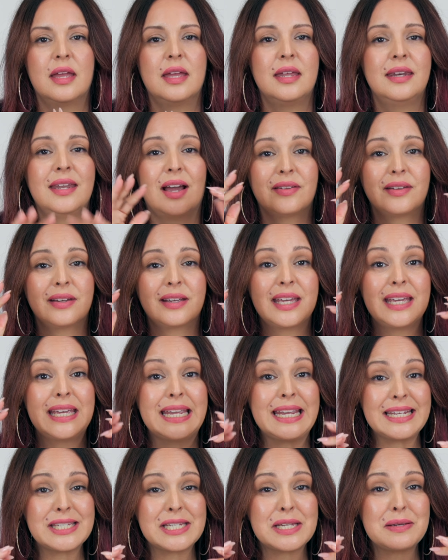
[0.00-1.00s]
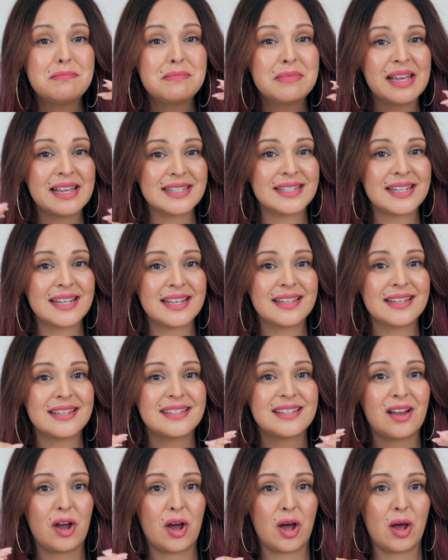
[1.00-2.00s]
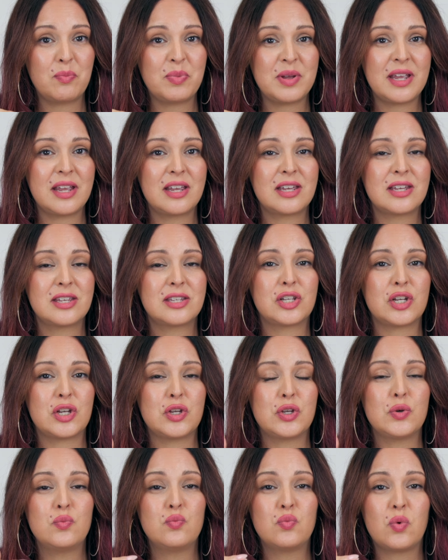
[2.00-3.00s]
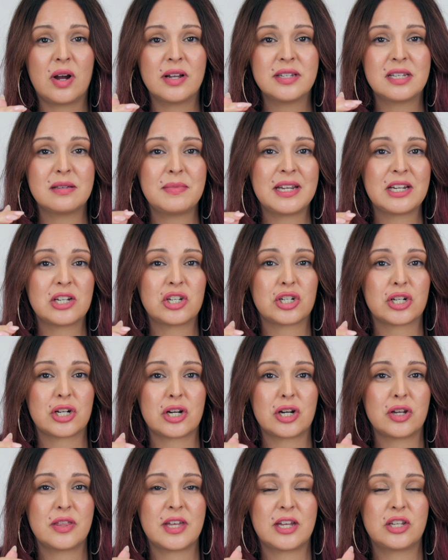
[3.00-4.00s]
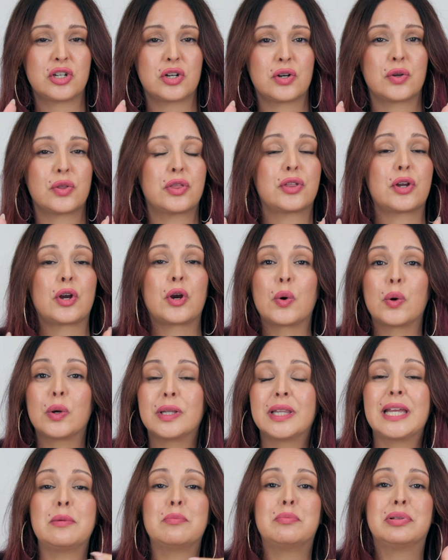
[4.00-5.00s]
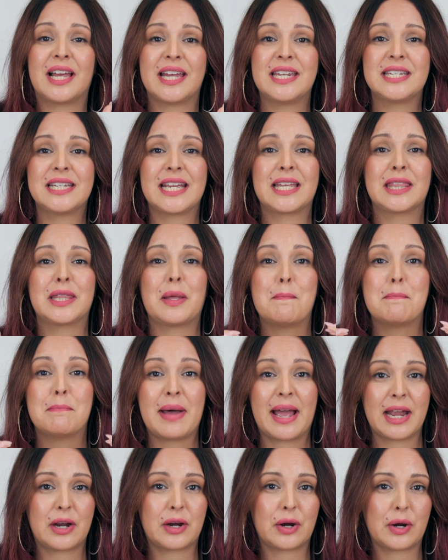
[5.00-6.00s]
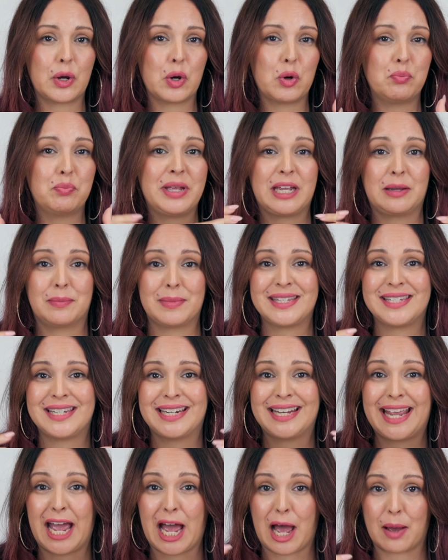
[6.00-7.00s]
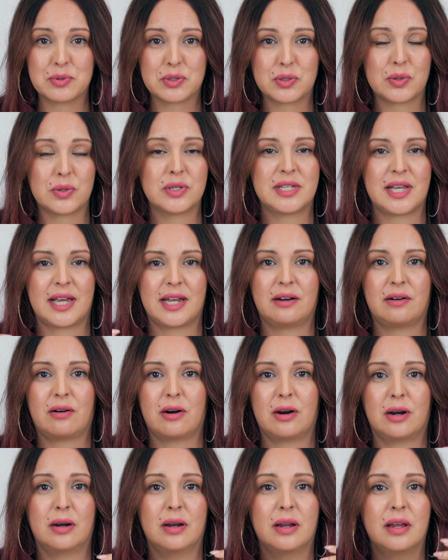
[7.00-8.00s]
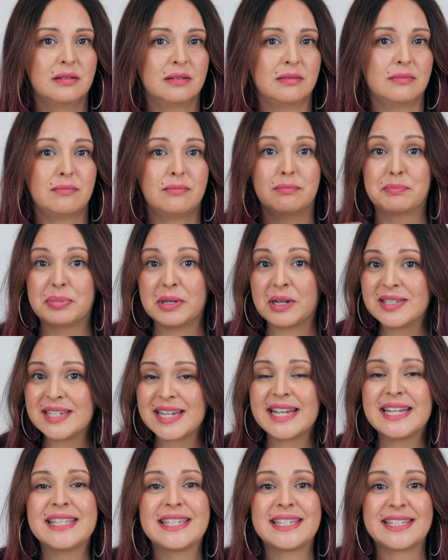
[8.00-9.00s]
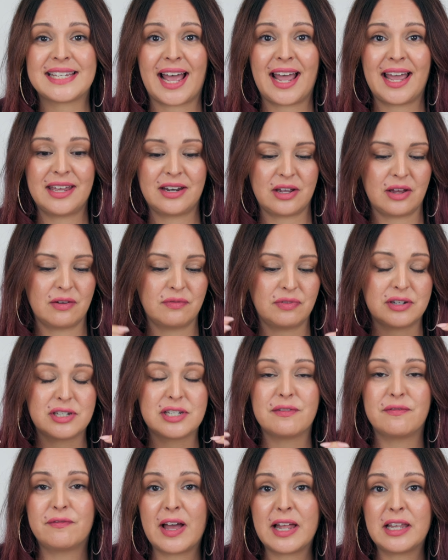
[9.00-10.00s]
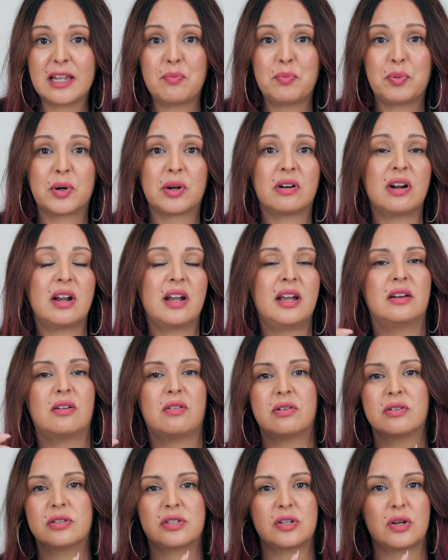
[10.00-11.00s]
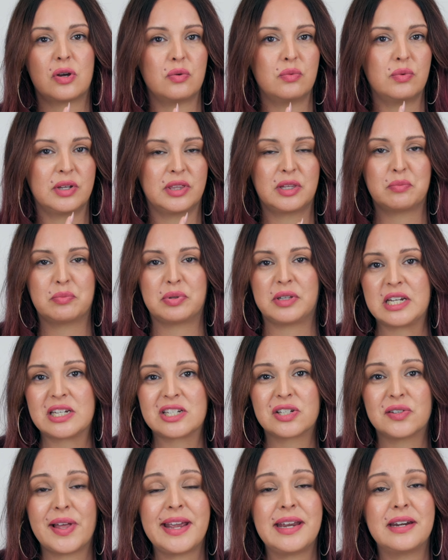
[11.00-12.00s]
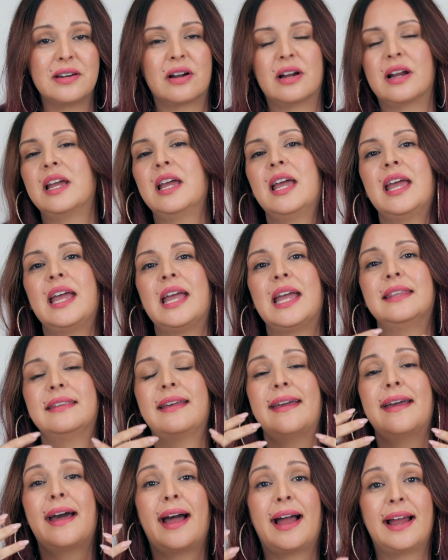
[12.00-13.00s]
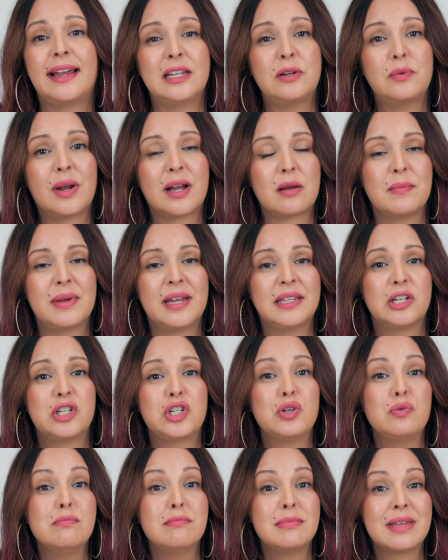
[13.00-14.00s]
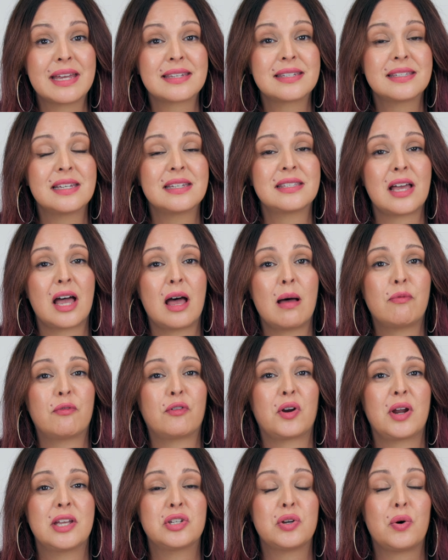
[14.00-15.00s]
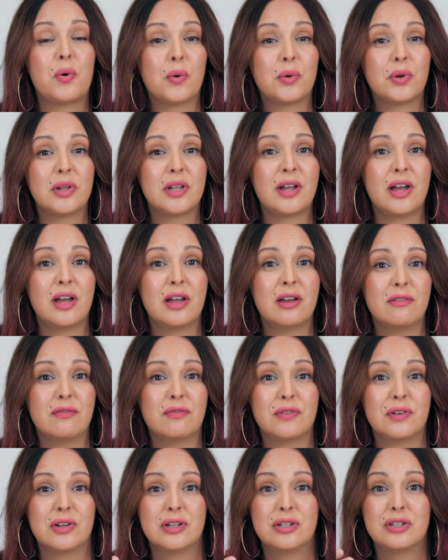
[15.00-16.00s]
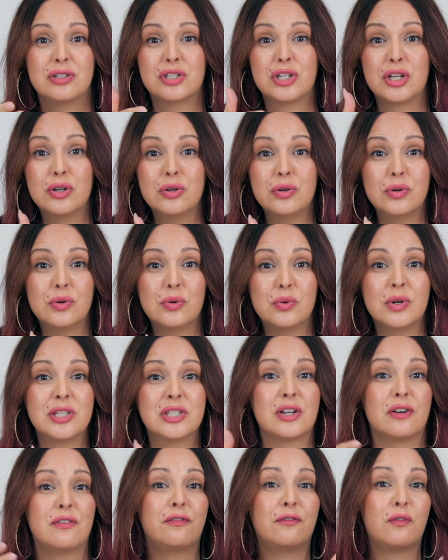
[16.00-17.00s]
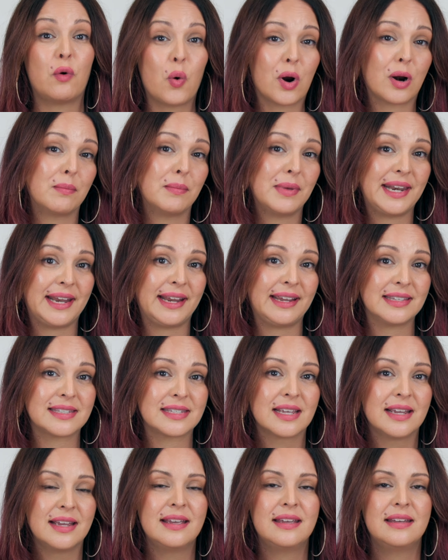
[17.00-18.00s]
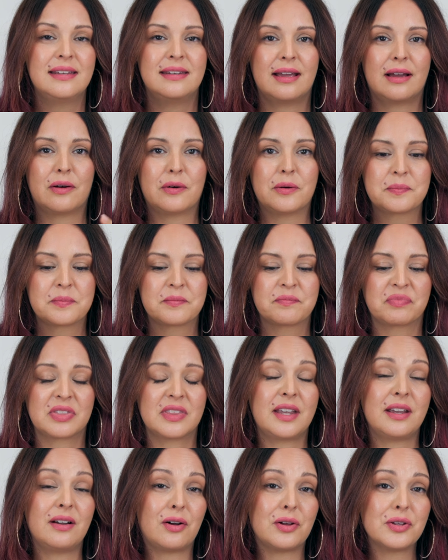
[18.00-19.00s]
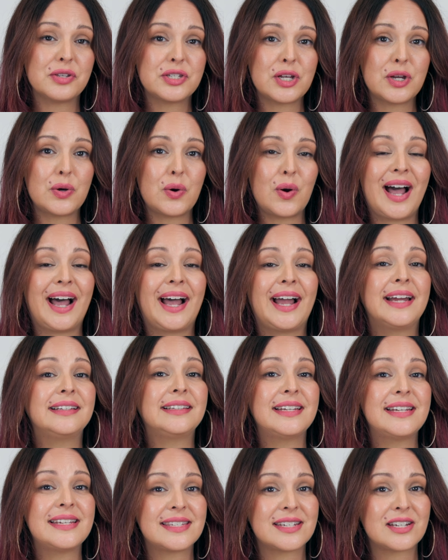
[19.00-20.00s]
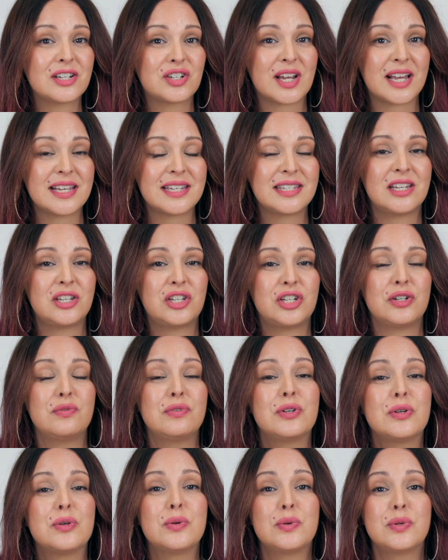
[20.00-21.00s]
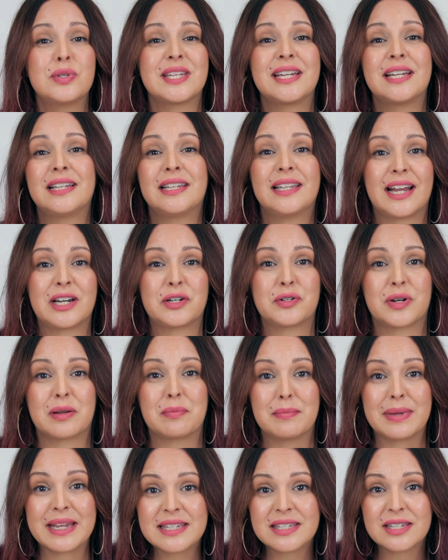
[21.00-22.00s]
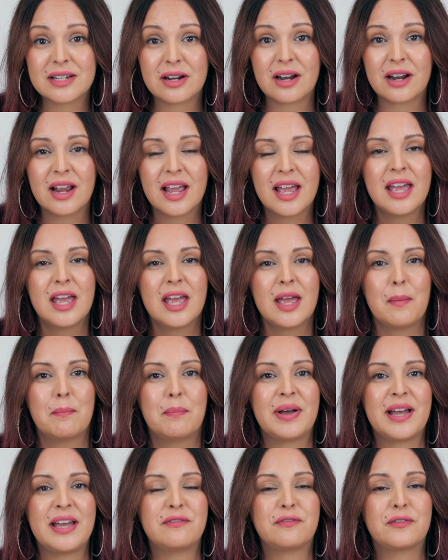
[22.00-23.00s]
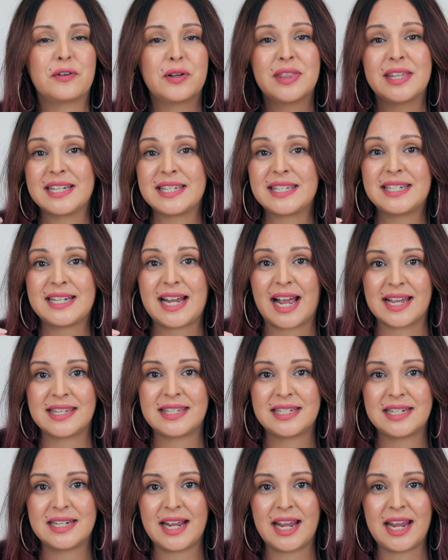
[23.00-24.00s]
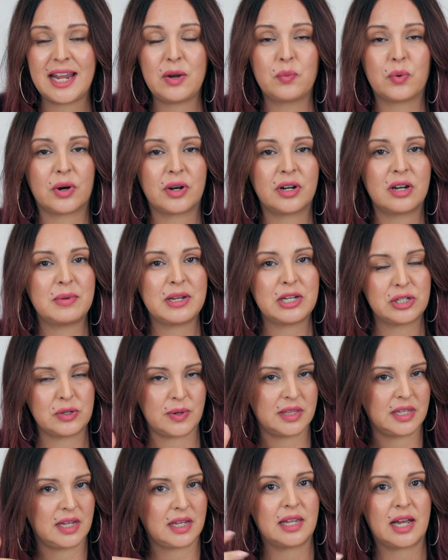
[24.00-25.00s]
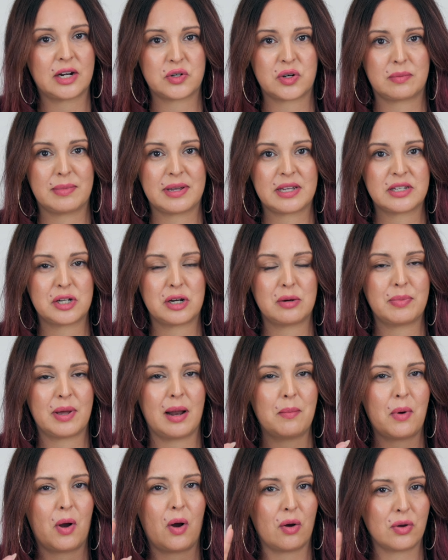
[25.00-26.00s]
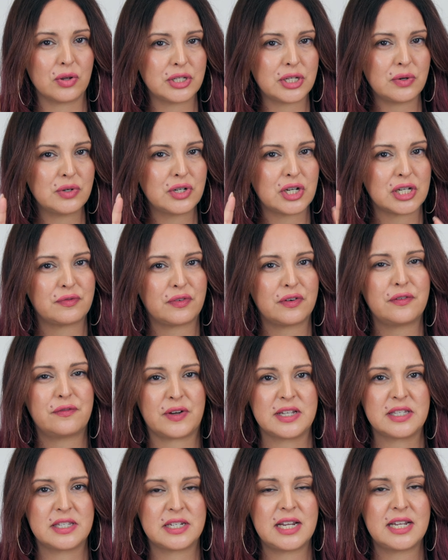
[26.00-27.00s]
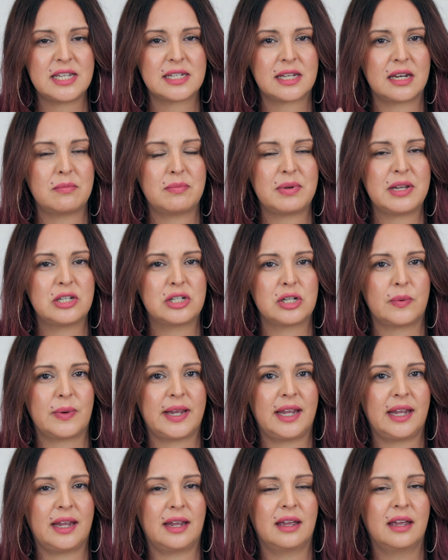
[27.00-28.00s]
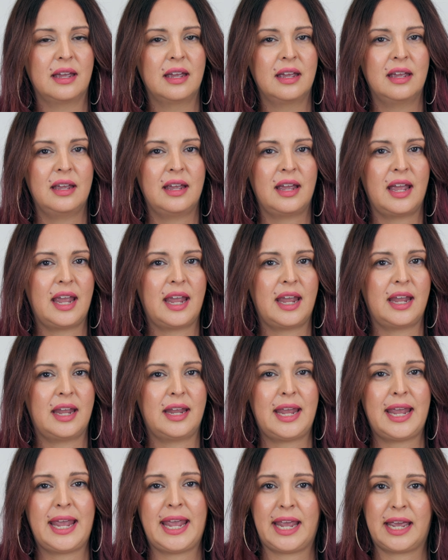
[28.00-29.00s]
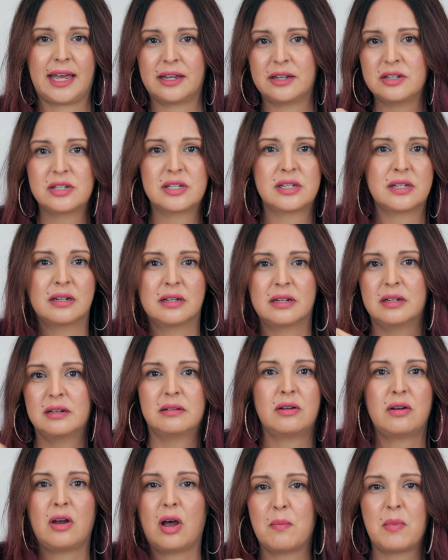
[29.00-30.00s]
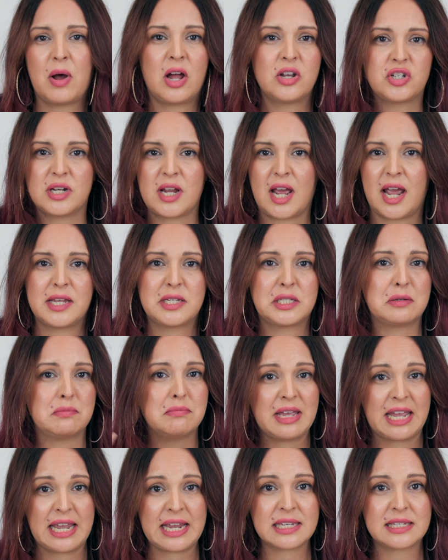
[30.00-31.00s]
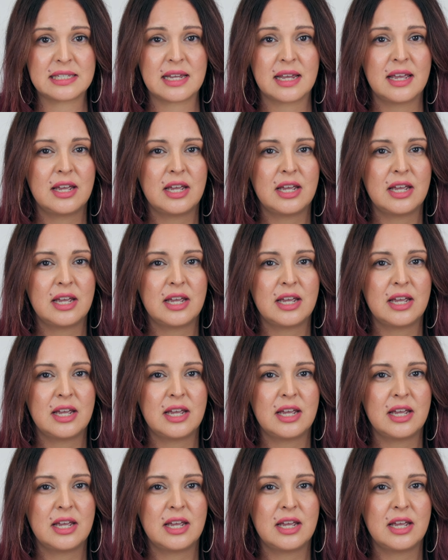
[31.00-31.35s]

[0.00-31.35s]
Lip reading: Now the key to mixing this up is you want to make sure that you're thoroughly blending the micro pigmented capsules that are built inside of the developer and also with the bleach lightener. And they highly recommend that you mix this up for a total of 2 to 4 minutes. Now, they also highly suggest that you use an electric mixer, but for this test today, we're gonna be doing the electric mixer, but I'm also, just for funsies, gonna be doing a hand homogenized mix